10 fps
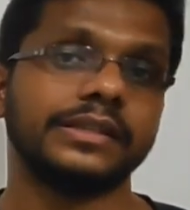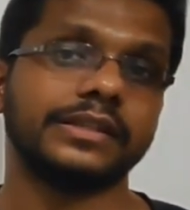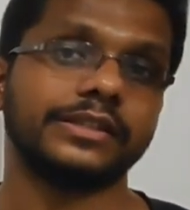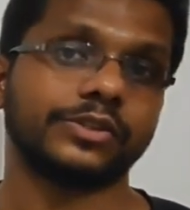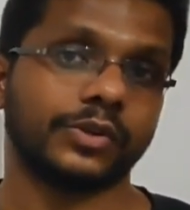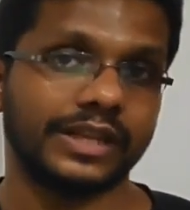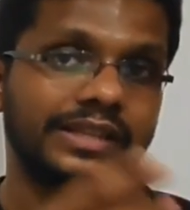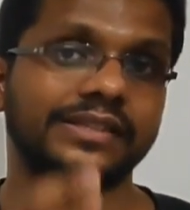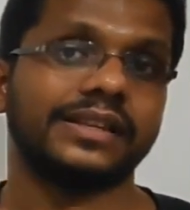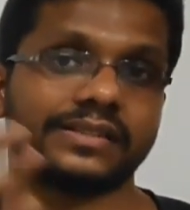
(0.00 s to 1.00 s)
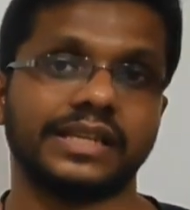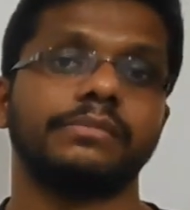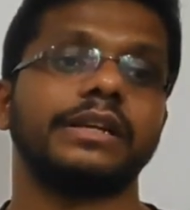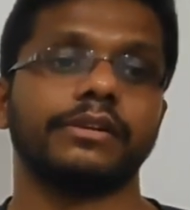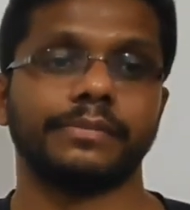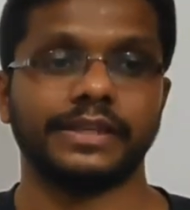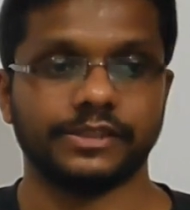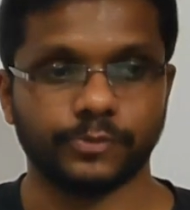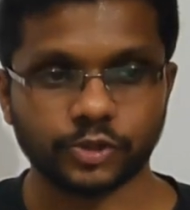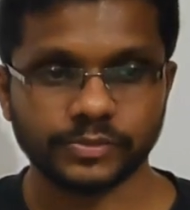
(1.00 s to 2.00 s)
so that the sustainable development
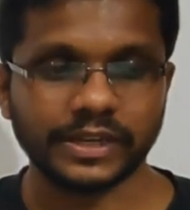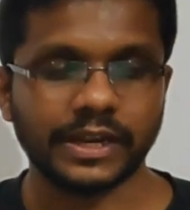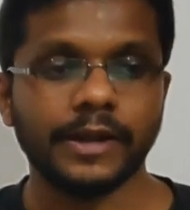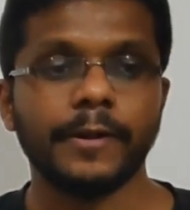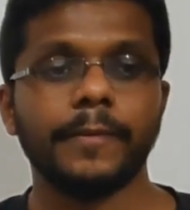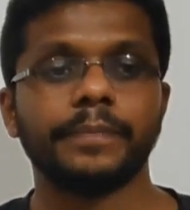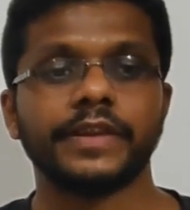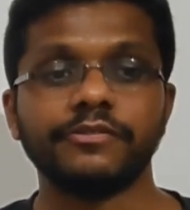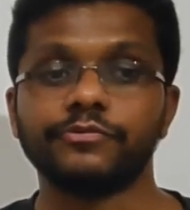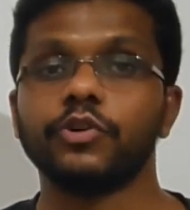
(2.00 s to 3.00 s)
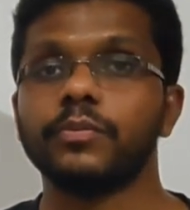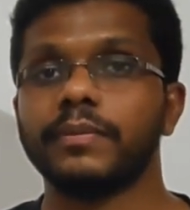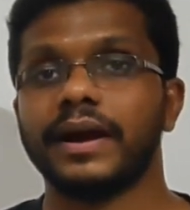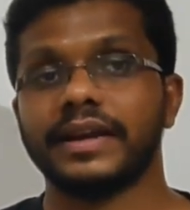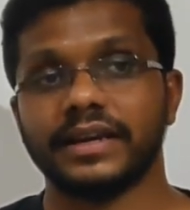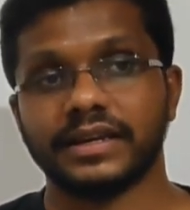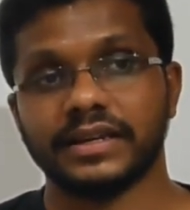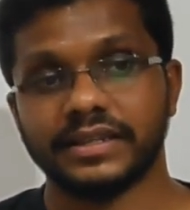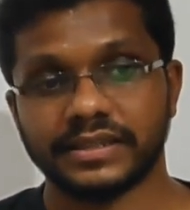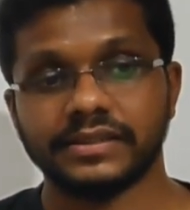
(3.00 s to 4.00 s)
is possible.
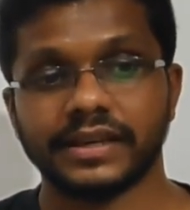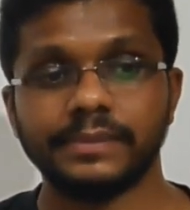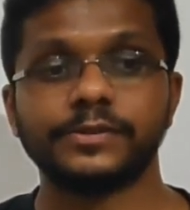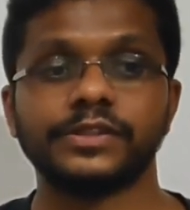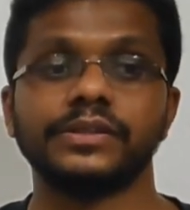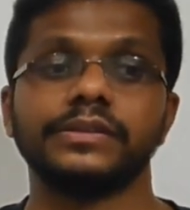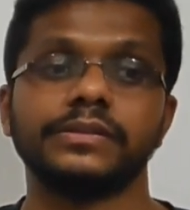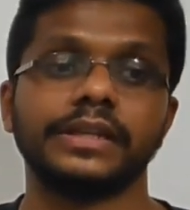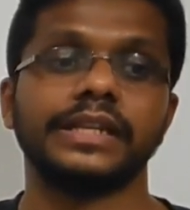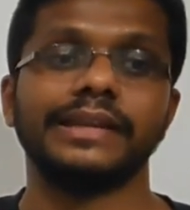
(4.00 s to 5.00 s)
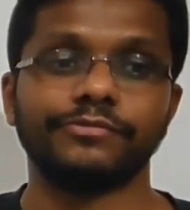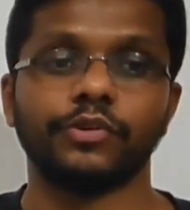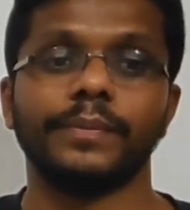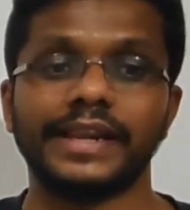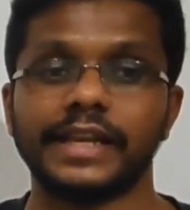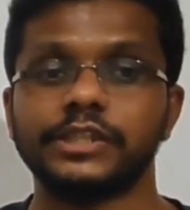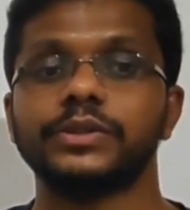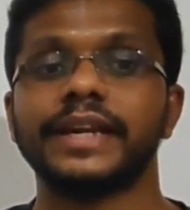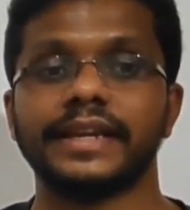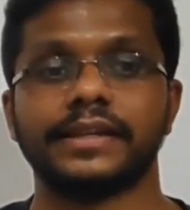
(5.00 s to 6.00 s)
It helps in inform and
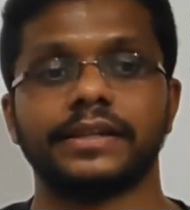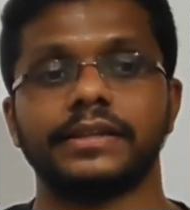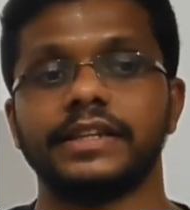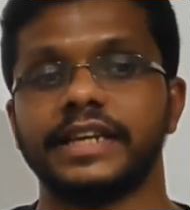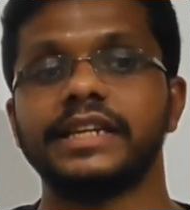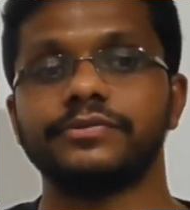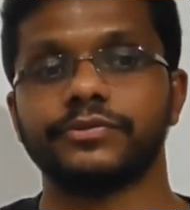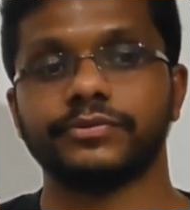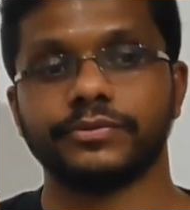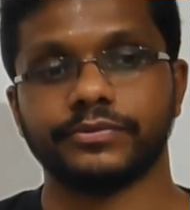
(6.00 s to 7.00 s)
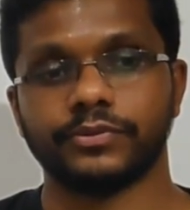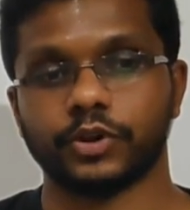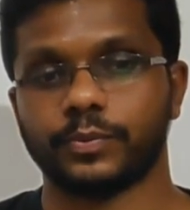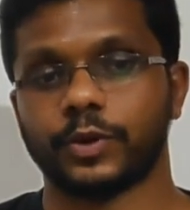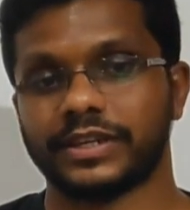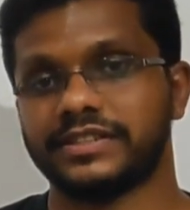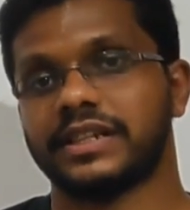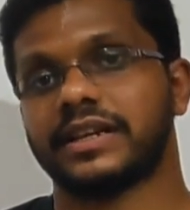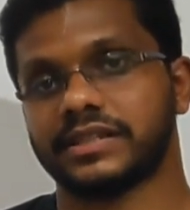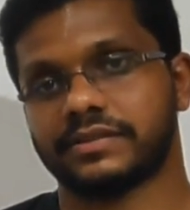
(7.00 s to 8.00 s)
educate the need for
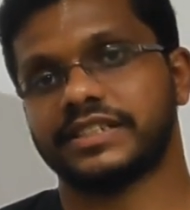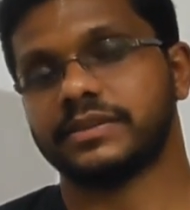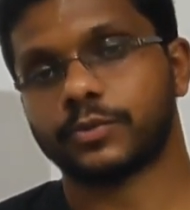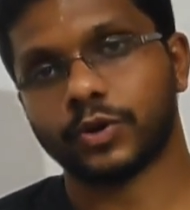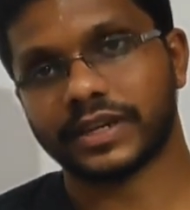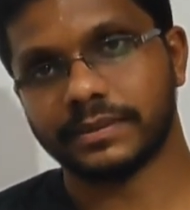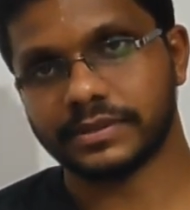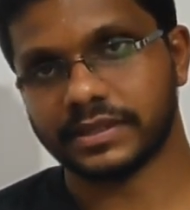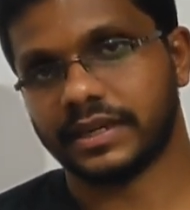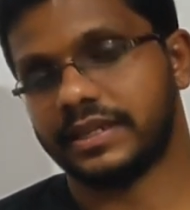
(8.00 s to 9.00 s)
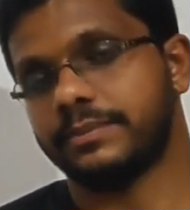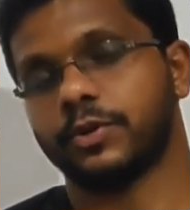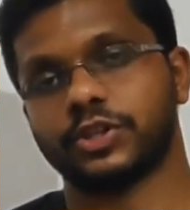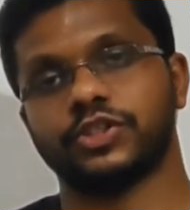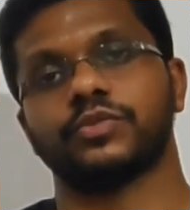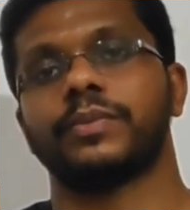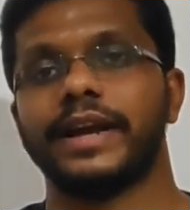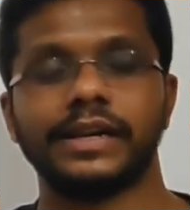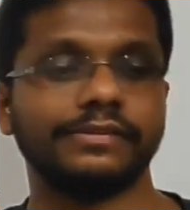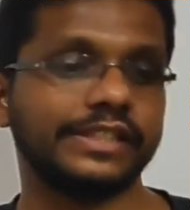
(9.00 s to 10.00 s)
potential conservation programs and the importance of
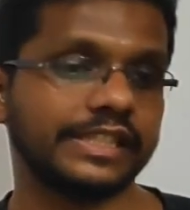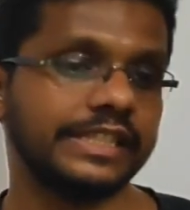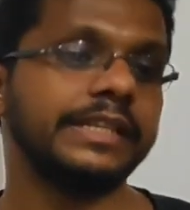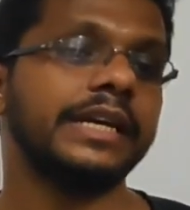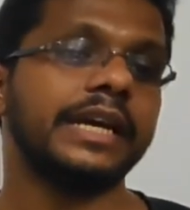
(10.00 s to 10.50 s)
biodiversity.